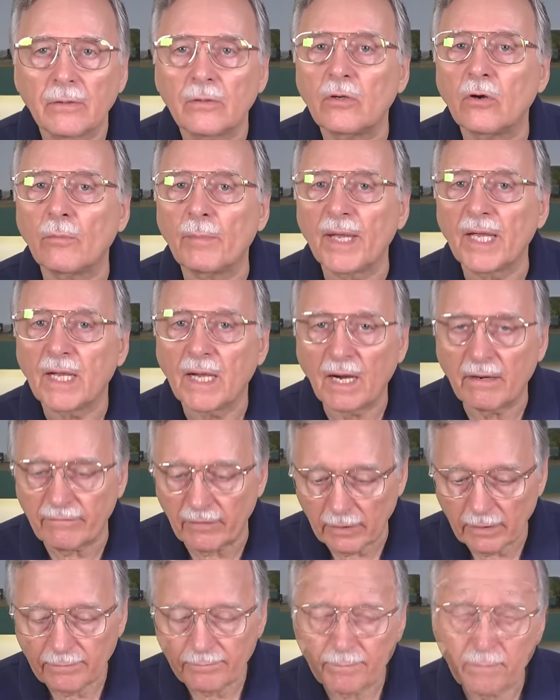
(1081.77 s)
You'll be
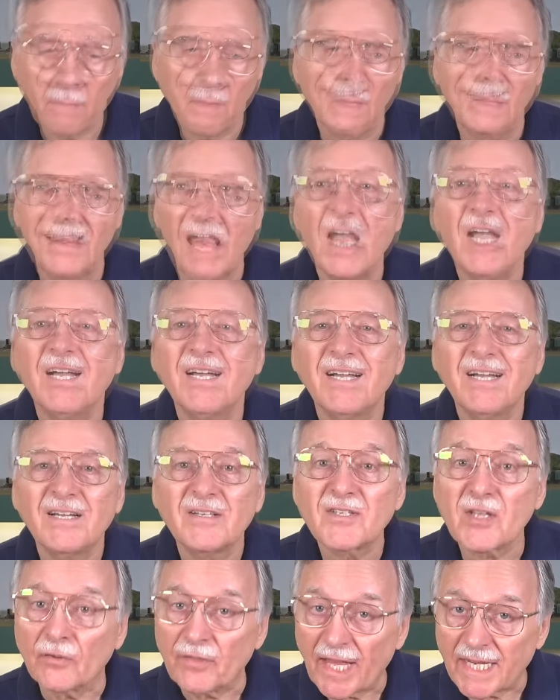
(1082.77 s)
covered.
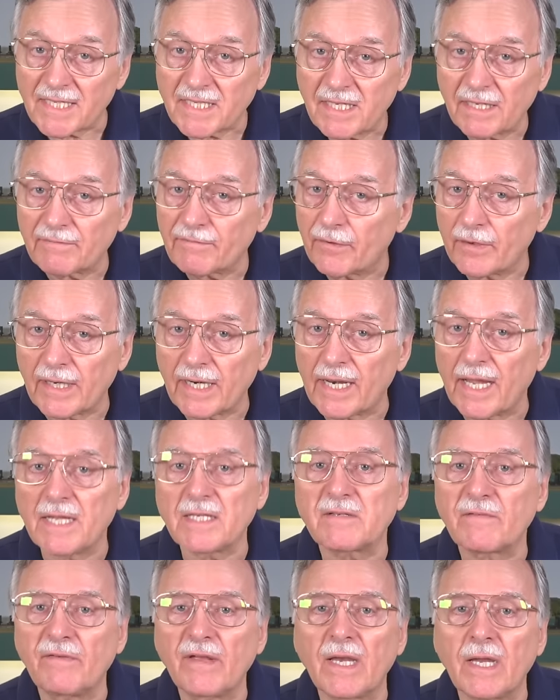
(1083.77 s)
So that's it for
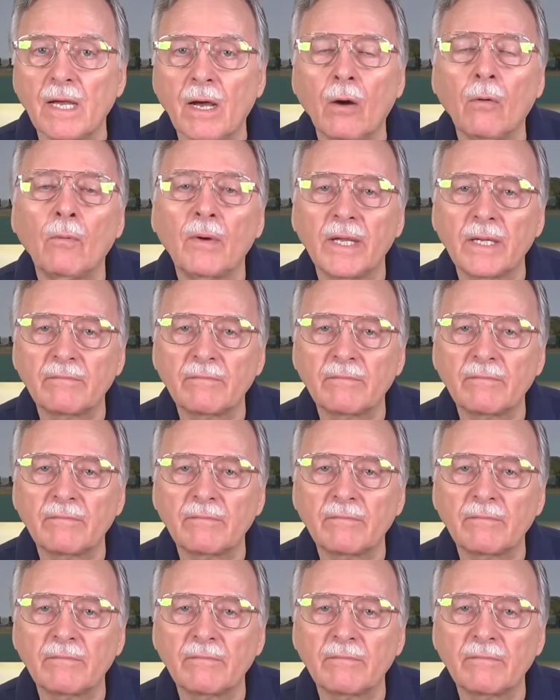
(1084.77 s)
today's video.